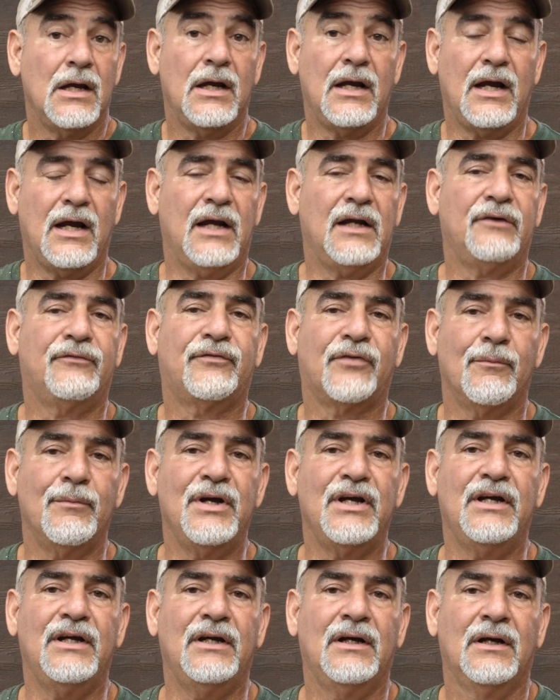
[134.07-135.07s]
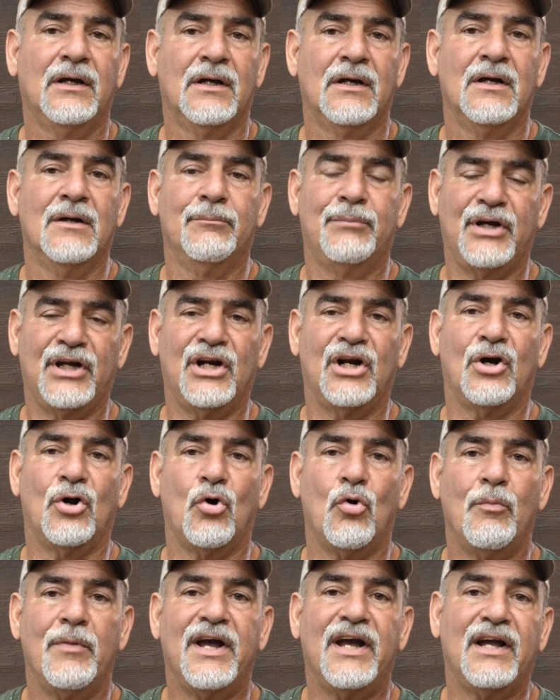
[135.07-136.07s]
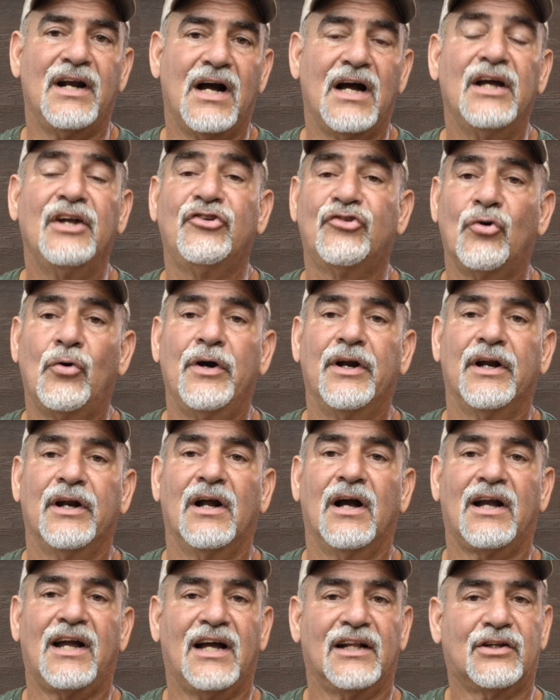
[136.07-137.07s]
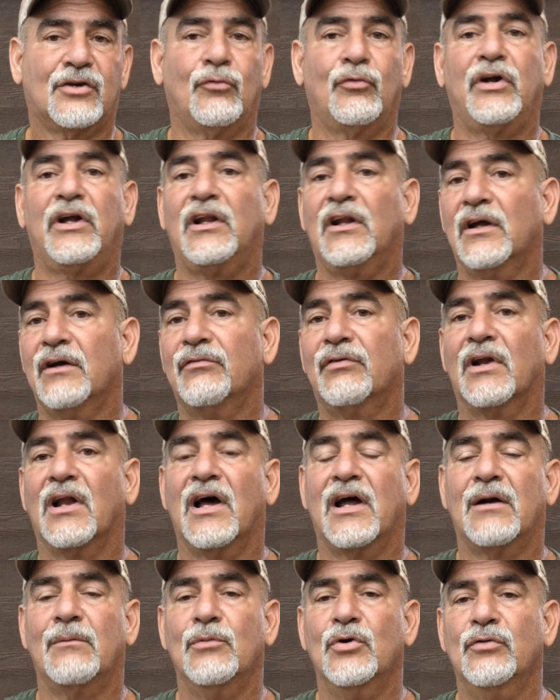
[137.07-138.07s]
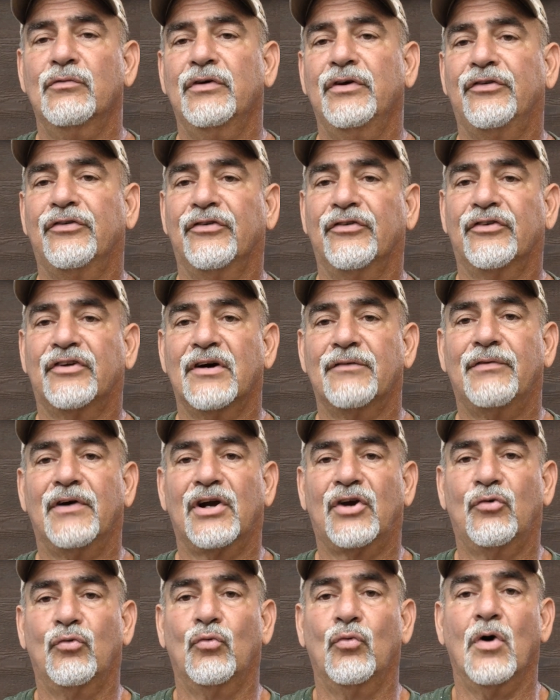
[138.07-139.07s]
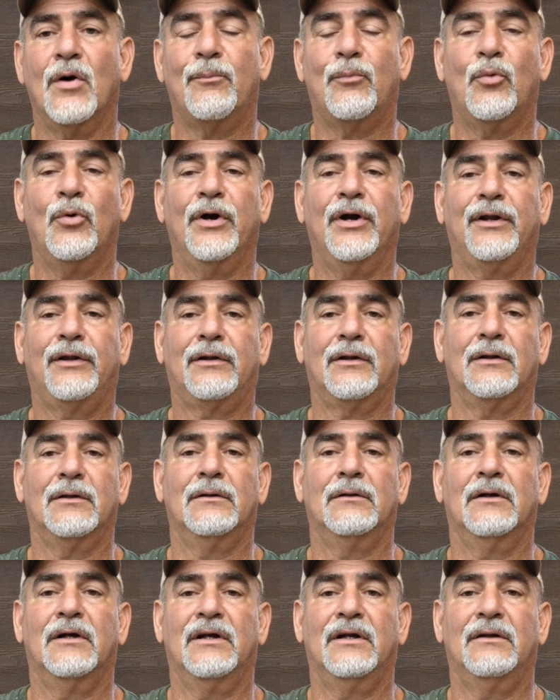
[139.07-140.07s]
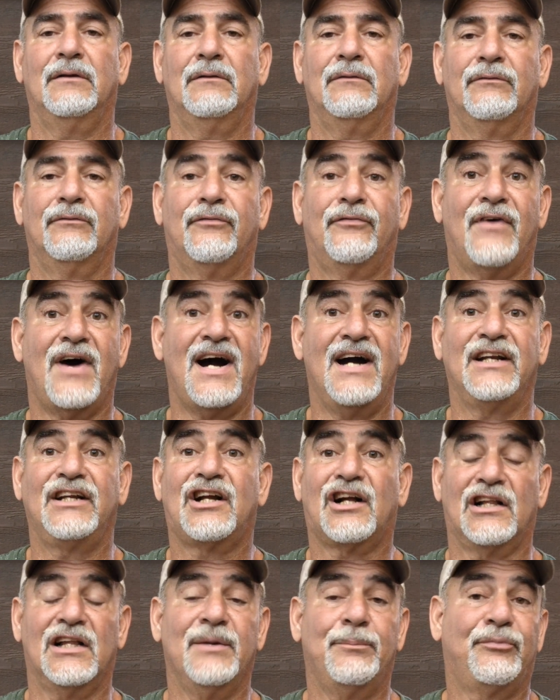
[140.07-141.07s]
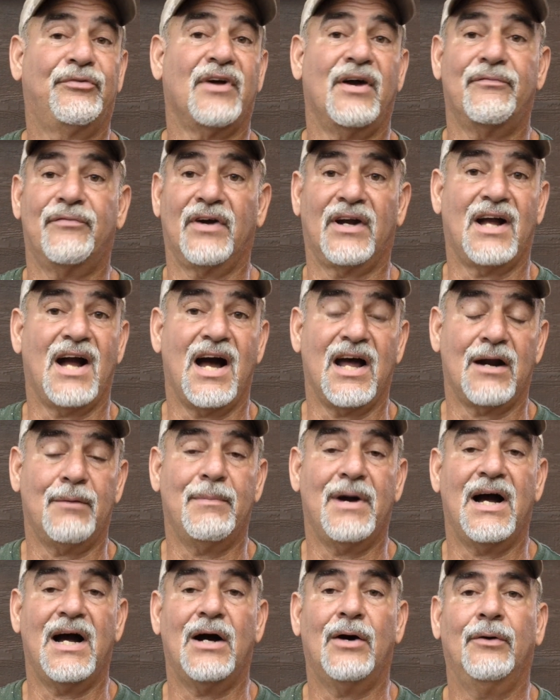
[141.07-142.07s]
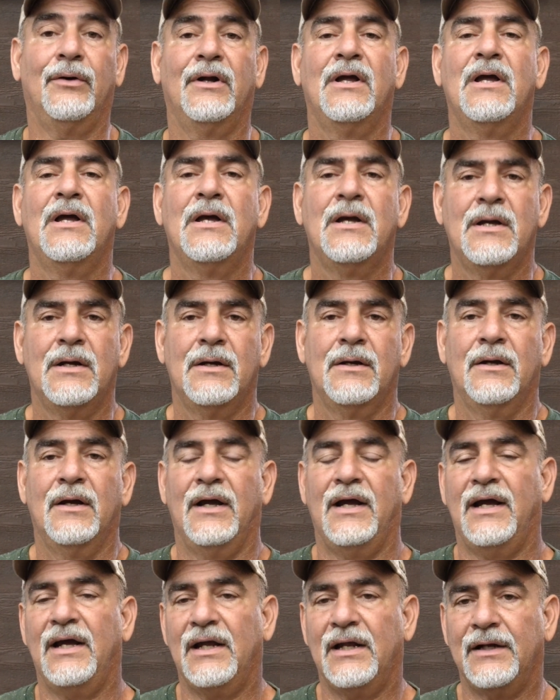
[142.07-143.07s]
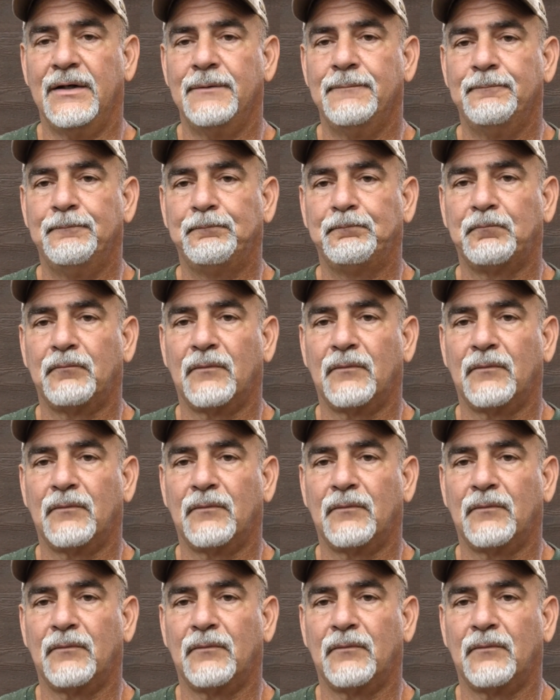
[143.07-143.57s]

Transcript: And for me, being an old man, I enjoyed it. I got to relive a lot of movies and stuff I grew up with and find clips I forgot about. And